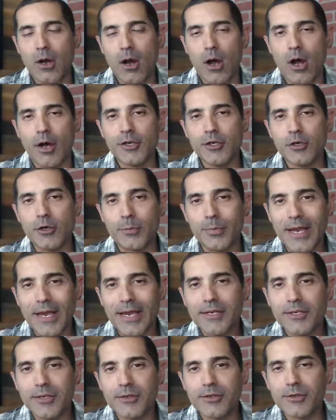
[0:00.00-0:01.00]
on your
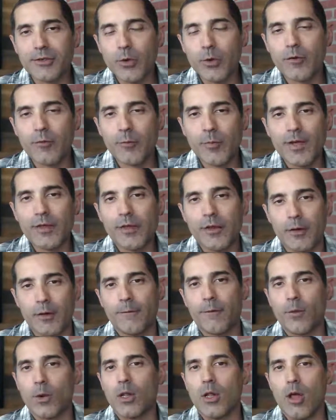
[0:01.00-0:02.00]
patients who have been
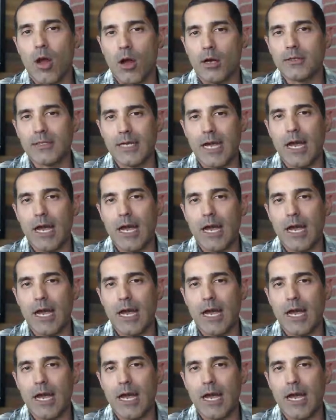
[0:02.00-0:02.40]
there for a long